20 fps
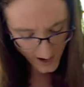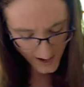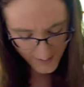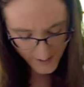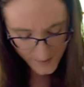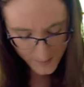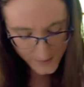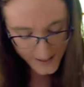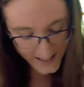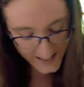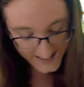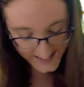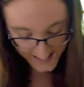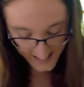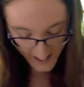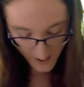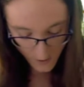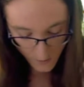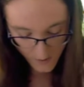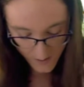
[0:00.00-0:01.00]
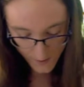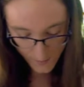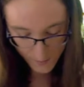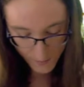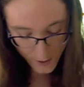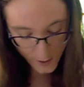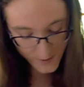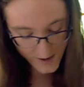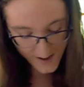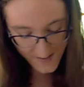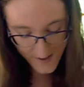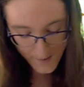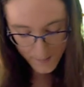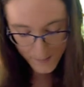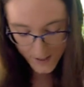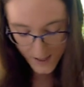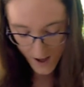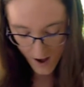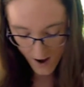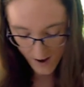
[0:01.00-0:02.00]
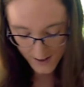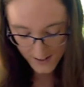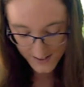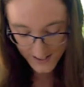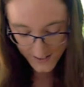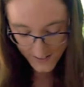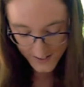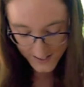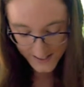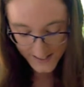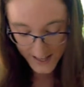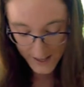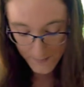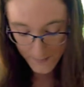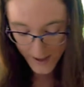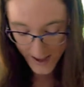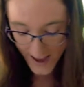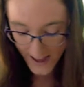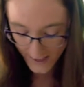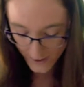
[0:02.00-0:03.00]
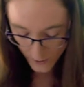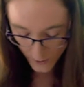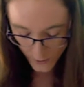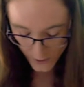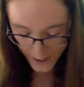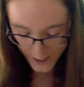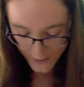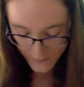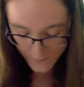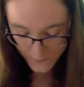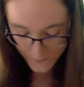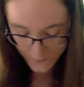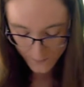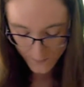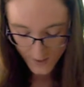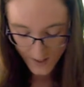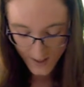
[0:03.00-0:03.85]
try replacing it with a pronoun that belongs in the same category.